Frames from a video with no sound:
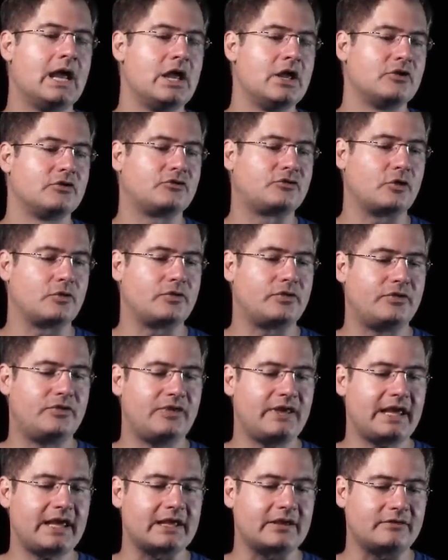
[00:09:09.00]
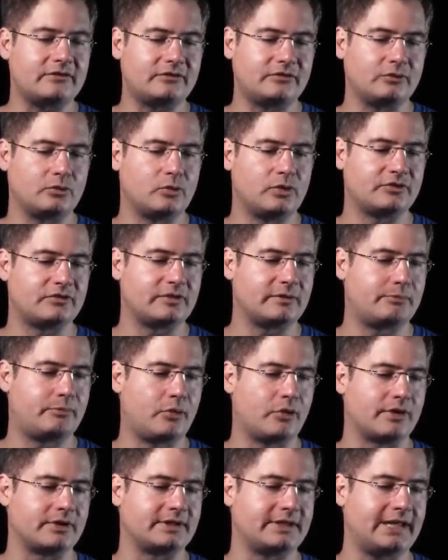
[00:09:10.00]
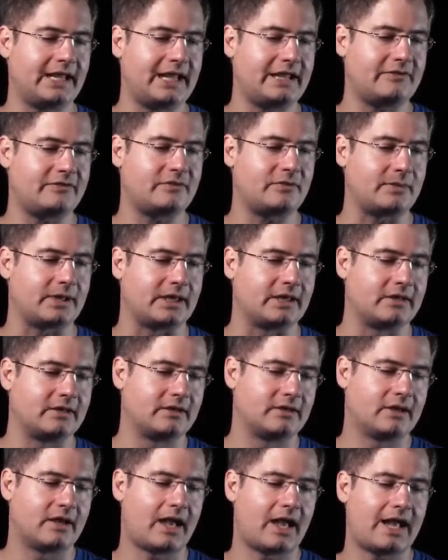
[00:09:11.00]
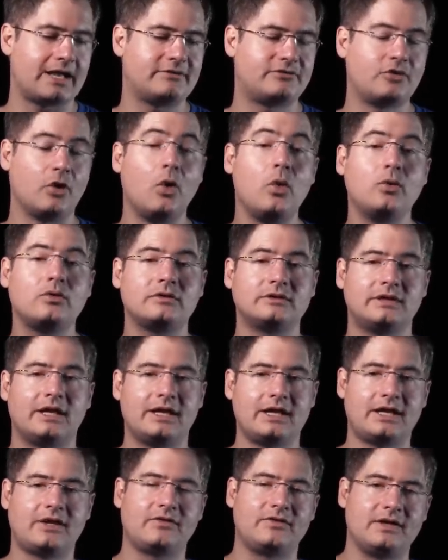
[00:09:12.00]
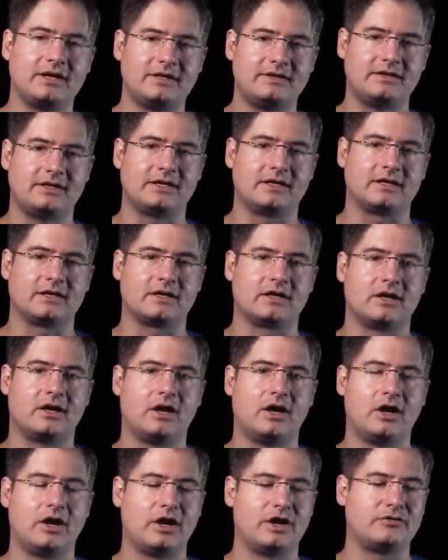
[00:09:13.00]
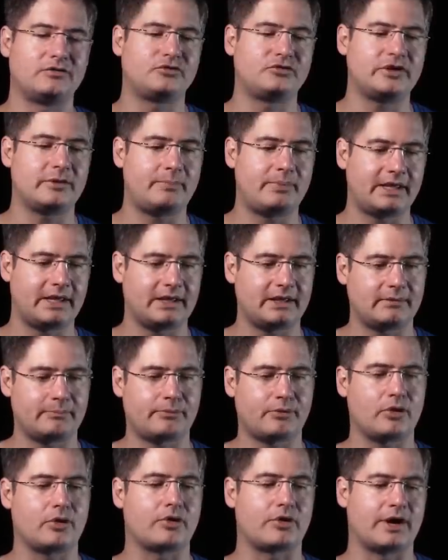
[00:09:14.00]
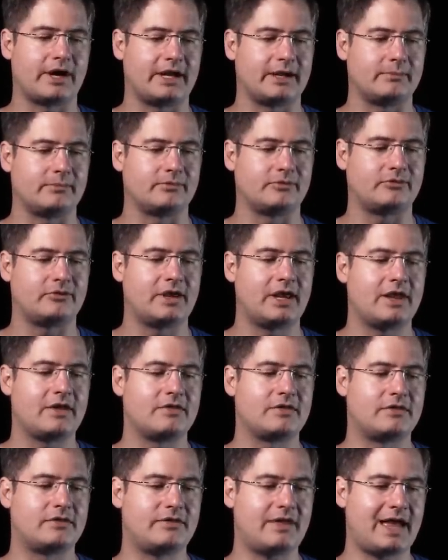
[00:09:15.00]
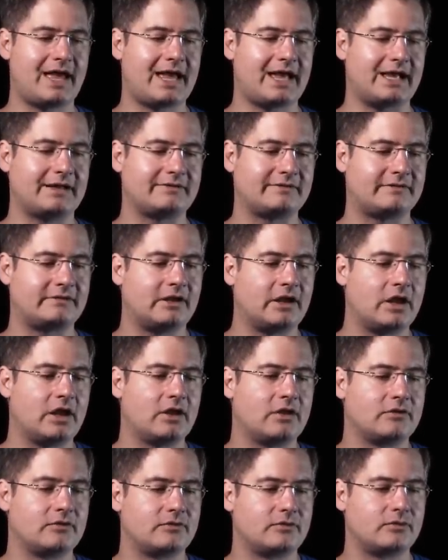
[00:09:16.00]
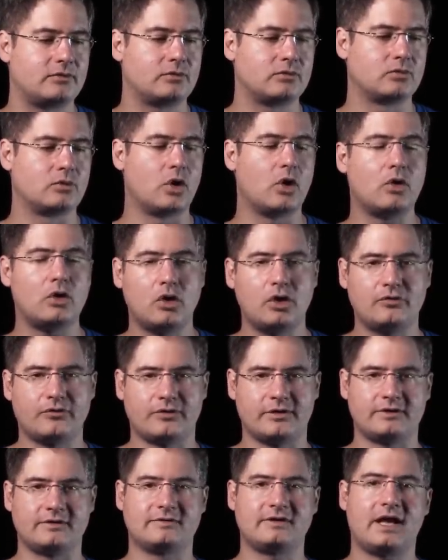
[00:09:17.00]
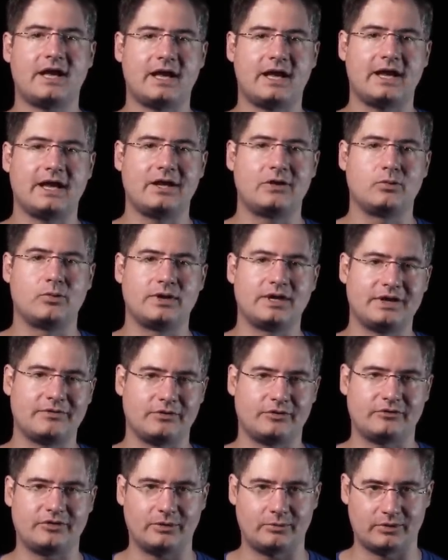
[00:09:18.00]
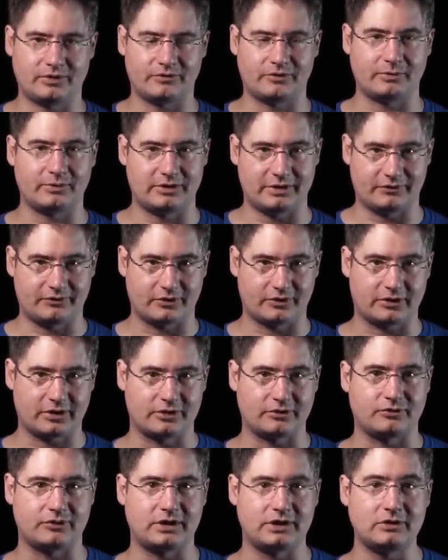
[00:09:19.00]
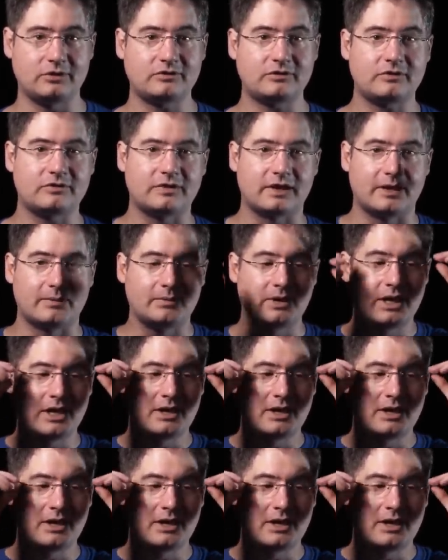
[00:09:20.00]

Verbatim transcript: So this was an important case to me. I don't like the idea of shipping programs that roll over and die whenever someone from a different country uses them.